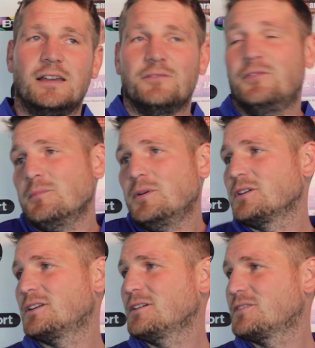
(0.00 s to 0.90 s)
in football,
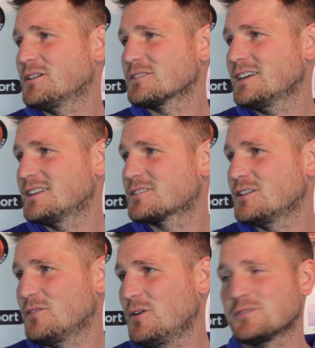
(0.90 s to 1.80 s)
you know, if you're conceding
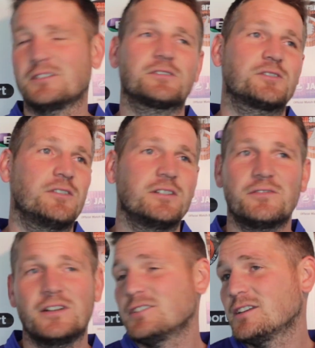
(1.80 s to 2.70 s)
soft goals, you're not scoring
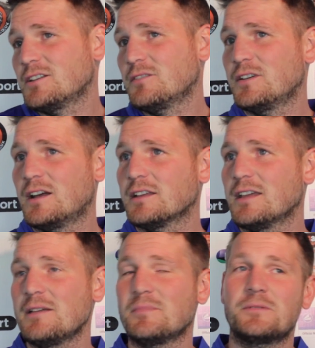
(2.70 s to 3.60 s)
over end, you get nothing out of
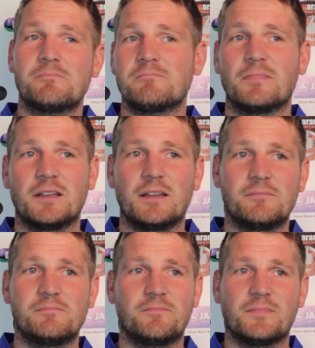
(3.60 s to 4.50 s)
the game. And
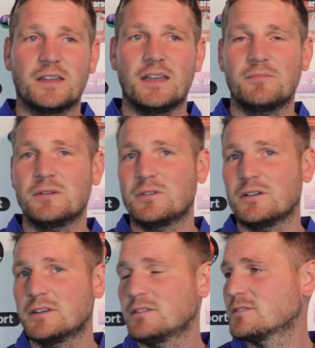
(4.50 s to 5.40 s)
again, we
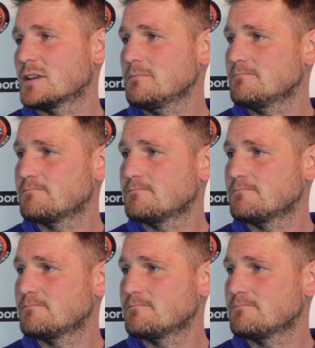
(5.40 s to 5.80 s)
weren't good enough today.